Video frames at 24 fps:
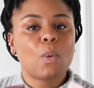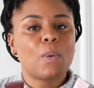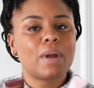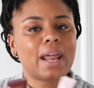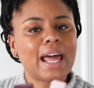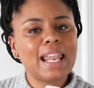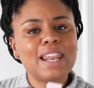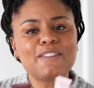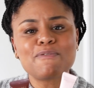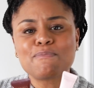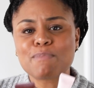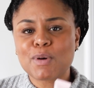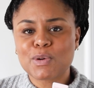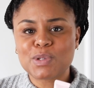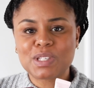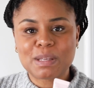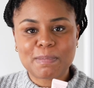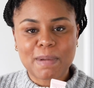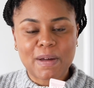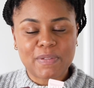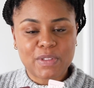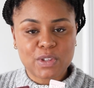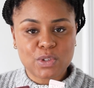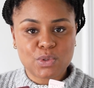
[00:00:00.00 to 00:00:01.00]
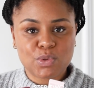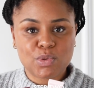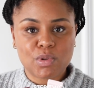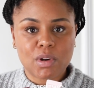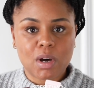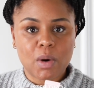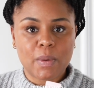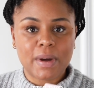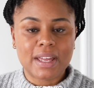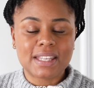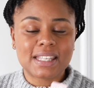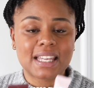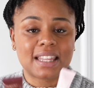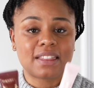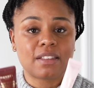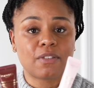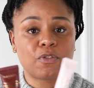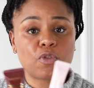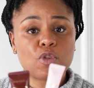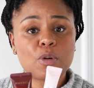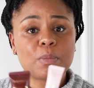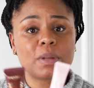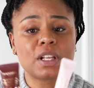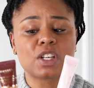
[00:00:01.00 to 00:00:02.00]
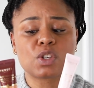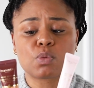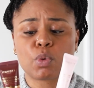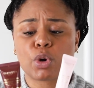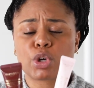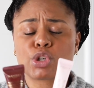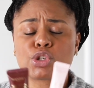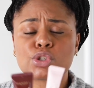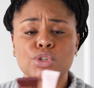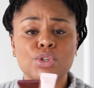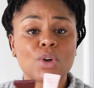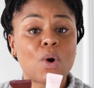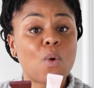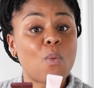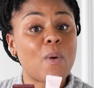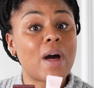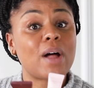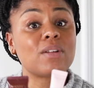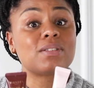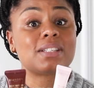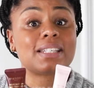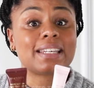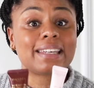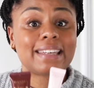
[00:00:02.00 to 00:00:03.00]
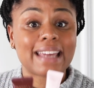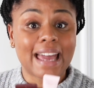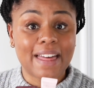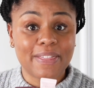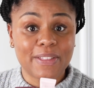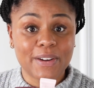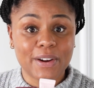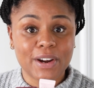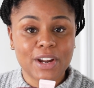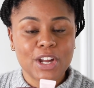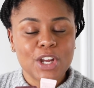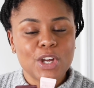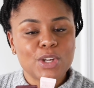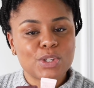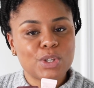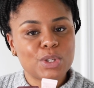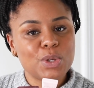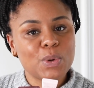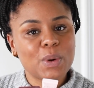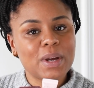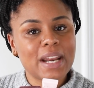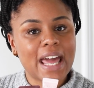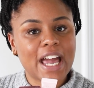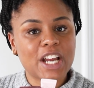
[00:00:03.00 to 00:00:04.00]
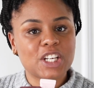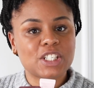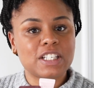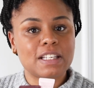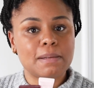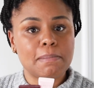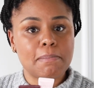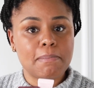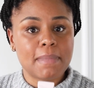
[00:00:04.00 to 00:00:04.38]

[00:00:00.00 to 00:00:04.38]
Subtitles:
What I love most about this duo is that the formulas work so well together. So you can actually